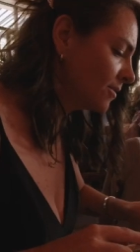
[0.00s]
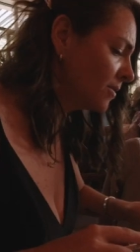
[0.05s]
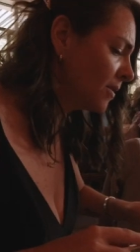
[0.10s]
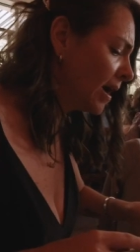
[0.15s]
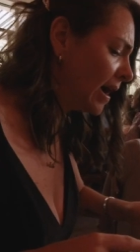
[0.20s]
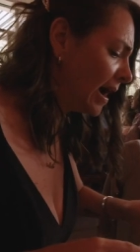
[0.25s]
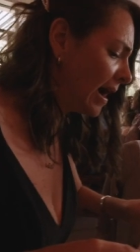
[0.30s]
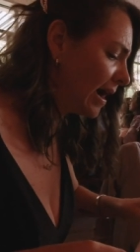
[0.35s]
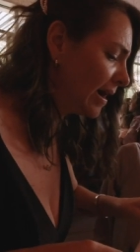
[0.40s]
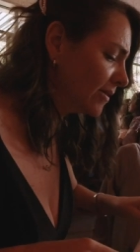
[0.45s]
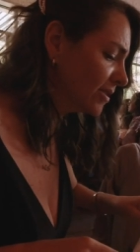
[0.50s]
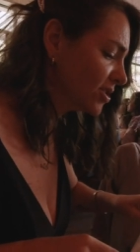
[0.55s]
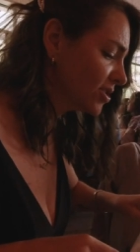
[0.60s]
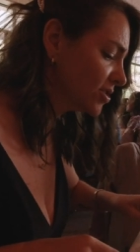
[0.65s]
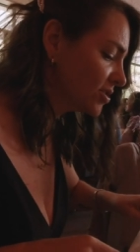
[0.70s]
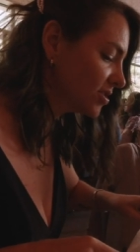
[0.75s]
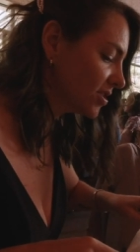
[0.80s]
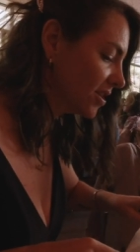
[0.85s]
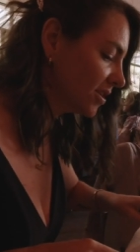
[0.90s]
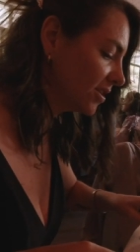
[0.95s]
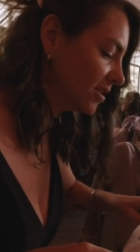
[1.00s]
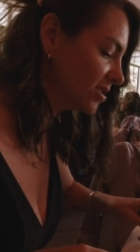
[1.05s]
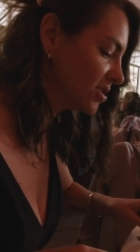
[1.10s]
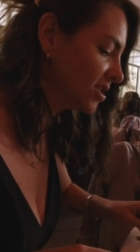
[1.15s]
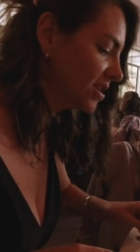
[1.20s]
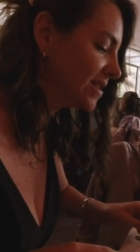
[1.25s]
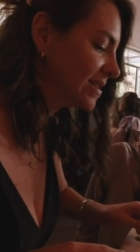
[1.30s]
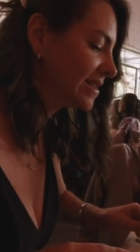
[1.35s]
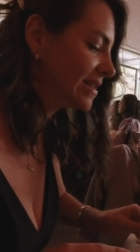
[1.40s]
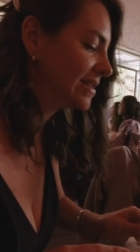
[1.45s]
Wow, it's so good. So
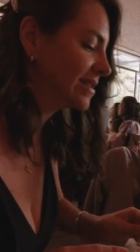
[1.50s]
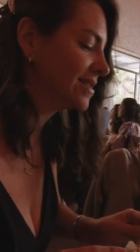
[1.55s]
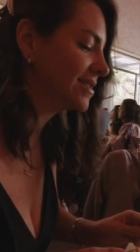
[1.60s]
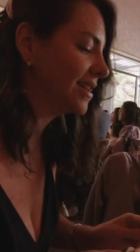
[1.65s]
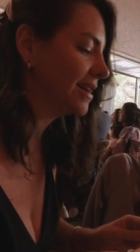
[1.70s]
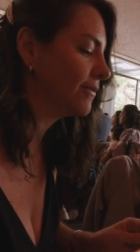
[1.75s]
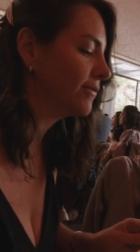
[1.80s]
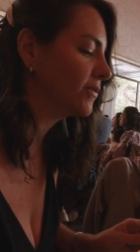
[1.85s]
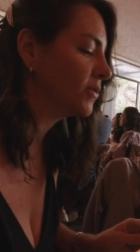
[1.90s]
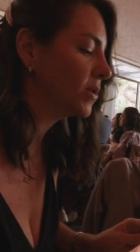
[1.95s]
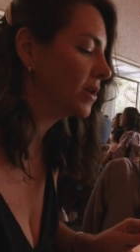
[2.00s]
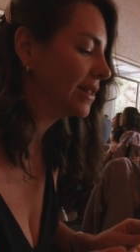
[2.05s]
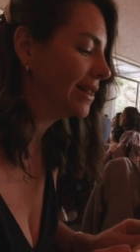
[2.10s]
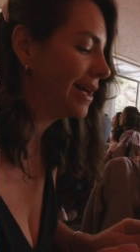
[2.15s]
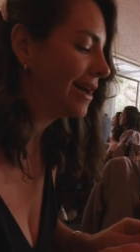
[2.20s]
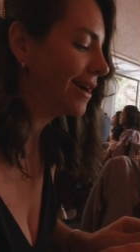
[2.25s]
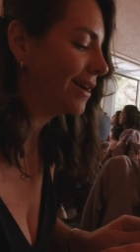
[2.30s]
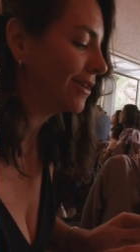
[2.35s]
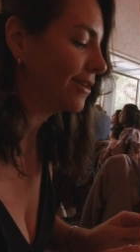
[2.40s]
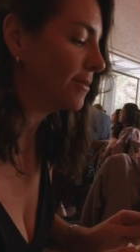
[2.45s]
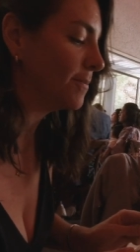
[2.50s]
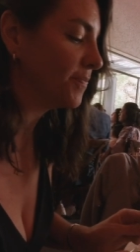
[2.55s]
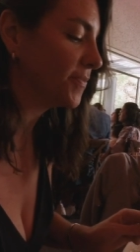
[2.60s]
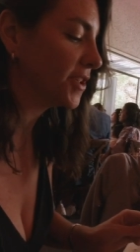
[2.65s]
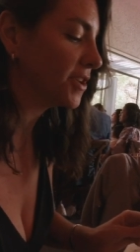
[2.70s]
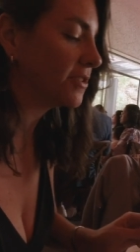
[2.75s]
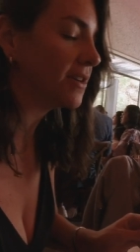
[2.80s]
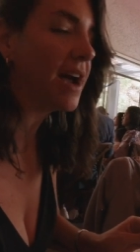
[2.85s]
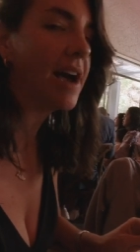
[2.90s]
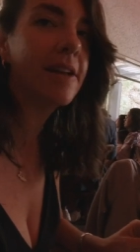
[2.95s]
it's, it's stuffed with like
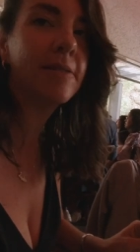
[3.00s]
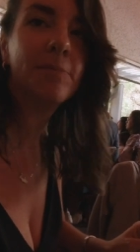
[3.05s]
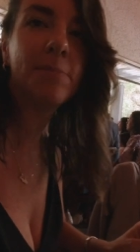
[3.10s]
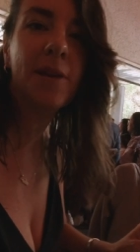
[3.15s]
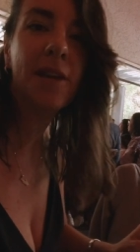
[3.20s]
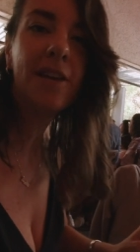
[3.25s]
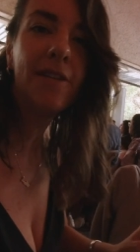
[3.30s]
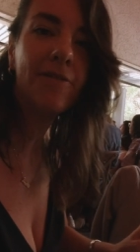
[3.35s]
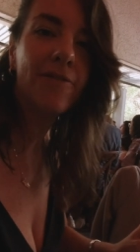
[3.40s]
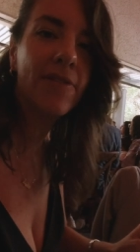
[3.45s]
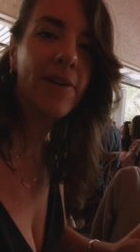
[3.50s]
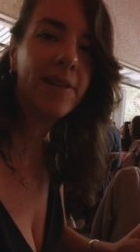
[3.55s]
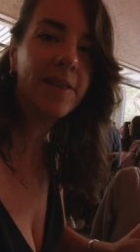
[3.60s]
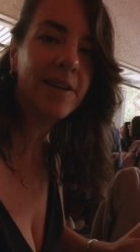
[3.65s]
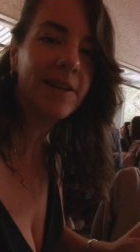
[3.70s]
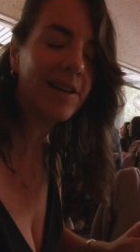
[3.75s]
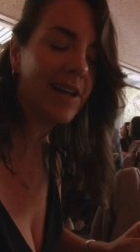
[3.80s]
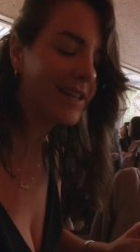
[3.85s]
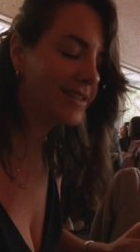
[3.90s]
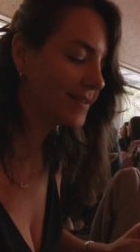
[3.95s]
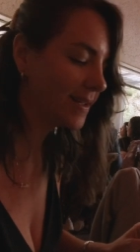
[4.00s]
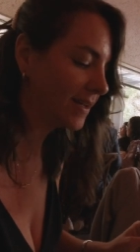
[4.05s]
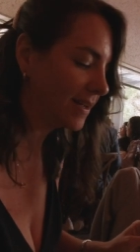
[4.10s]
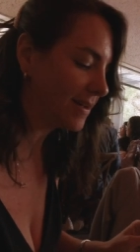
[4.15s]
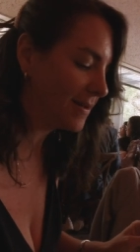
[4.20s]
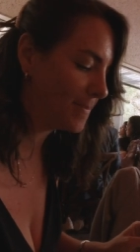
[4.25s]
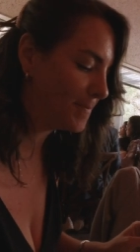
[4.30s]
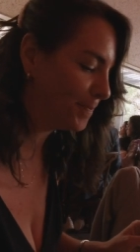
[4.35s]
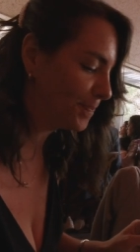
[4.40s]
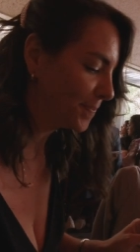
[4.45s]
ground beef, and then it has like
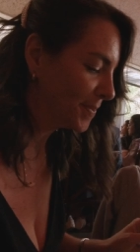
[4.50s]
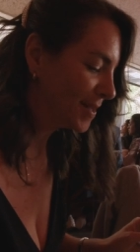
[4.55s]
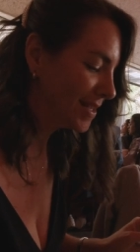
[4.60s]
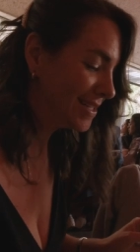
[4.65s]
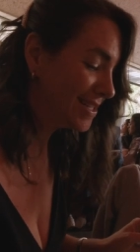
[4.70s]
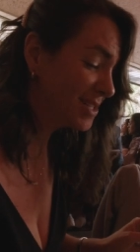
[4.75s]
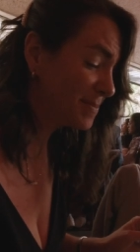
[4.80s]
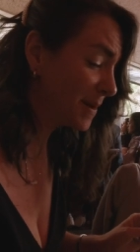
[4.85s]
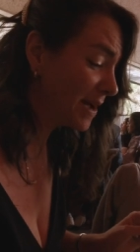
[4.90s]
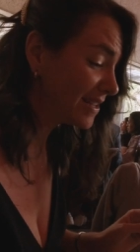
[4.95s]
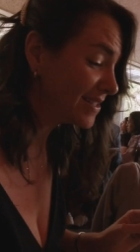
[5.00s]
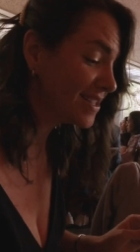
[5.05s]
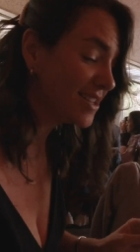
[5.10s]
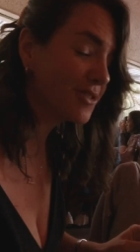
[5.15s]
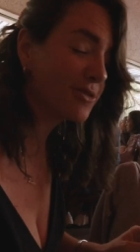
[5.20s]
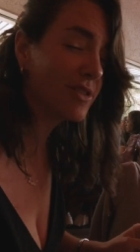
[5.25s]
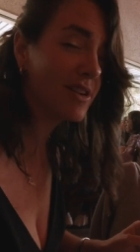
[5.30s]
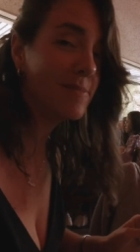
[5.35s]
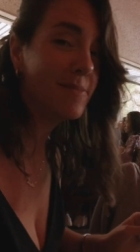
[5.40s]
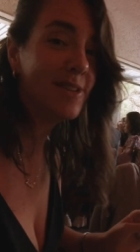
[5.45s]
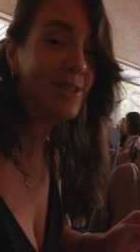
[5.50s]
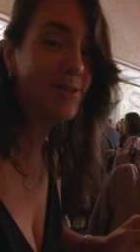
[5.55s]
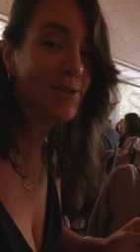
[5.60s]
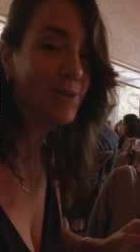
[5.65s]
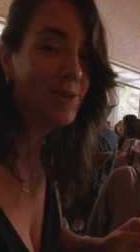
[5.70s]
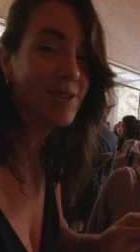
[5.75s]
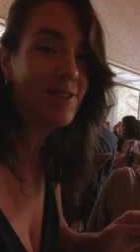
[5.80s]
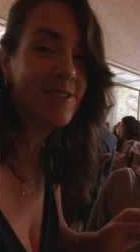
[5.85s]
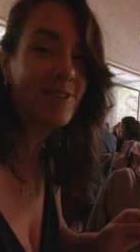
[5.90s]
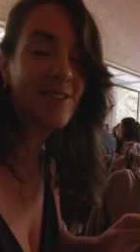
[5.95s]
a spicy creamy
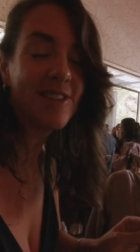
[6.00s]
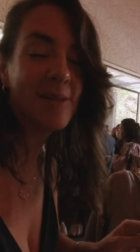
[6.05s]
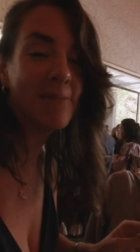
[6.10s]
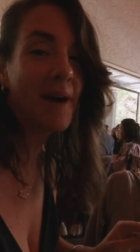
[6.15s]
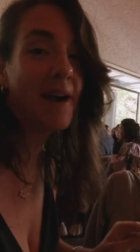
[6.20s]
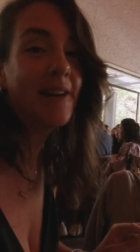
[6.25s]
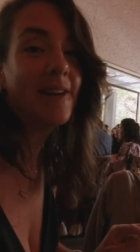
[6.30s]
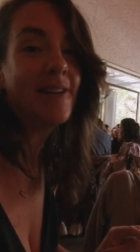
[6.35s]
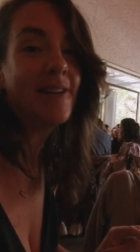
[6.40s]
sauce on top. I